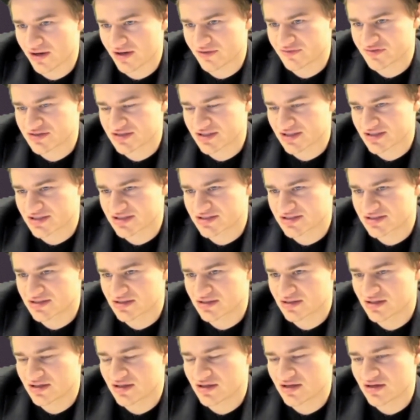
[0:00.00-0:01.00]
f6
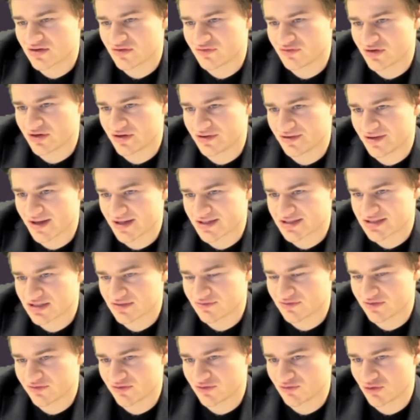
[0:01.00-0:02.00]
very nicely
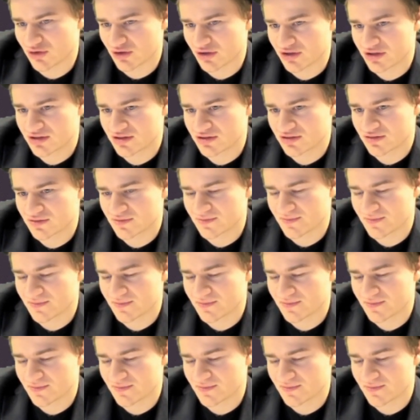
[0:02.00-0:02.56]
with the rook.